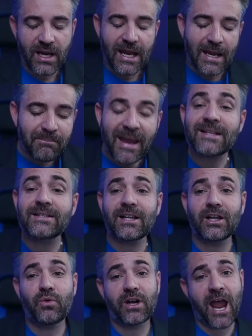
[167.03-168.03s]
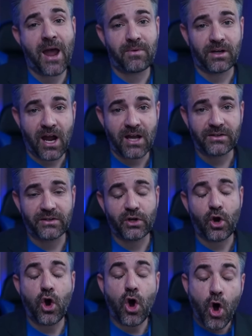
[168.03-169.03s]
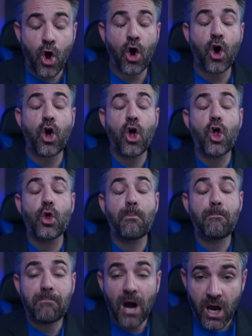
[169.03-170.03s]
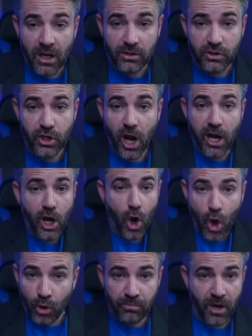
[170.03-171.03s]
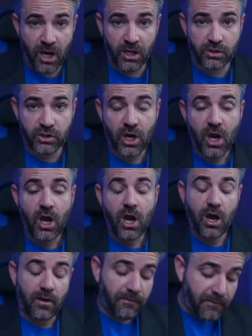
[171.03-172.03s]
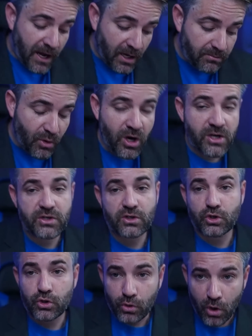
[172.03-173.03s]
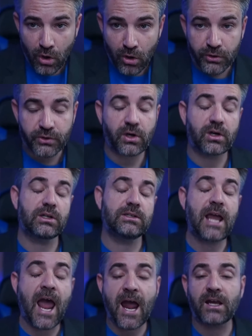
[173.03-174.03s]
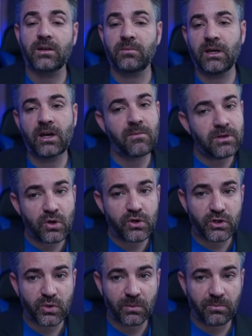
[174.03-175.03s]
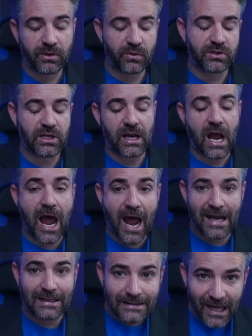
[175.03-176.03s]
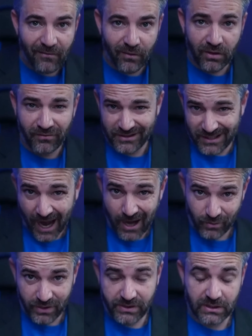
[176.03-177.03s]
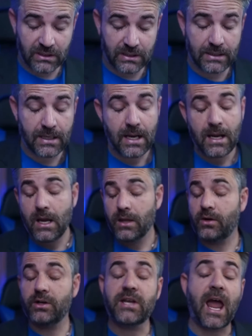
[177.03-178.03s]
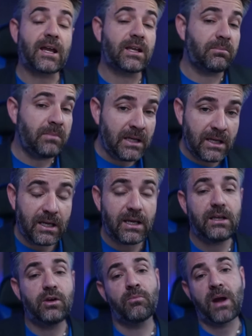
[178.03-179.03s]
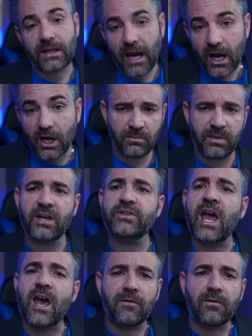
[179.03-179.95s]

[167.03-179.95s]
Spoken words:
And basically what happened, guys, is a whole bunch of fanboys and trolls started attacking me, and I'm used to it, but there was like a high level of attack recently. They're attacking me, you know, my character, because I had a